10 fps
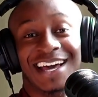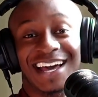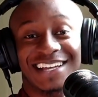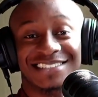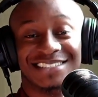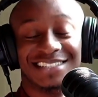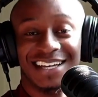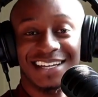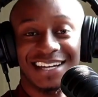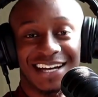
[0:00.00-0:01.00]
And
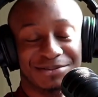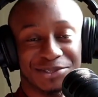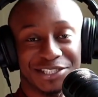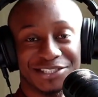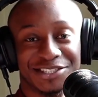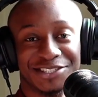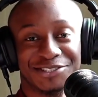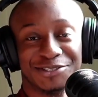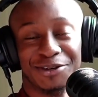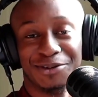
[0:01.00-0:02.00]
today I am just
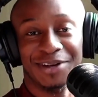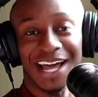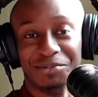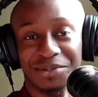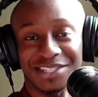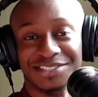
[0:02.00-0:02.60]
so happy